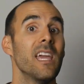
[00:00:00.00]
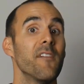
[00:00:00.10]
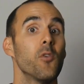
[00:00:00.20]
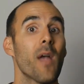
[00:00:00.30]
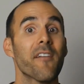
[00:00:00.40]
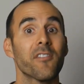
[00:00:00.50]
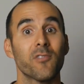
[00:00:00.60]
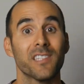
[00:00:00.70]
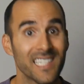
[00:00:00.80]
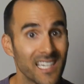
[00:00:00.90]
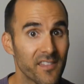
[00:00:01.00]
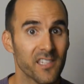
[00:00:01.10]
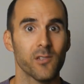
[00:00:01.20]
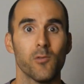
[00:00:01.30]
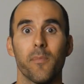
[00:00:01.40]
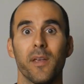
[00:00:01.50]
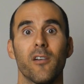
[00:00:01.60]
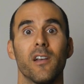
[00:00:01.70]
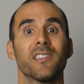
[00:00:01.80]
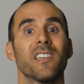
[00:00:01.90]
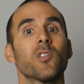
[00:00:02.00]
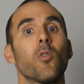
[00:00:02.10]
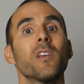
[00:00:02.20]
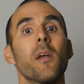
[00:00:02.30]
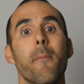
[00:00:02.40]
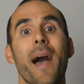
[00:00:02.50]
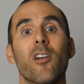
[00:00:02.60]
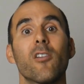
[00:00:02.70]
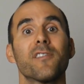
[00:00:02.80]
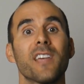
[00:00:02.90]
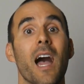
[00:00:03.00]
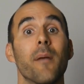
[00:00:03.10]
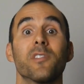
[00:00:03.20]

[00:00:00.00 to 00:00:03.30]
If you haven't received this new appearance, it's only a matter of time,